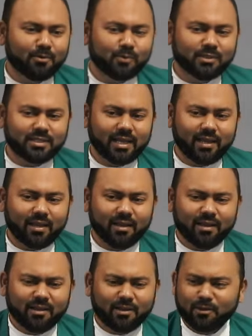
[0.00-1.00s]
who would say,
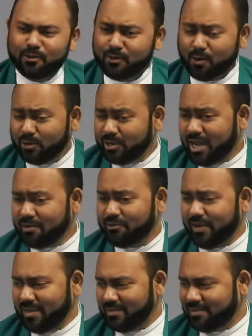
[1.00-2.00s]
"You don't you have
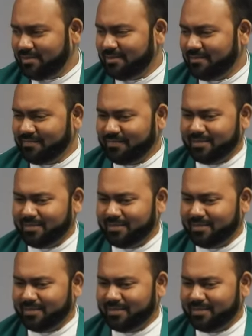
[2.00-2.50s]
faith?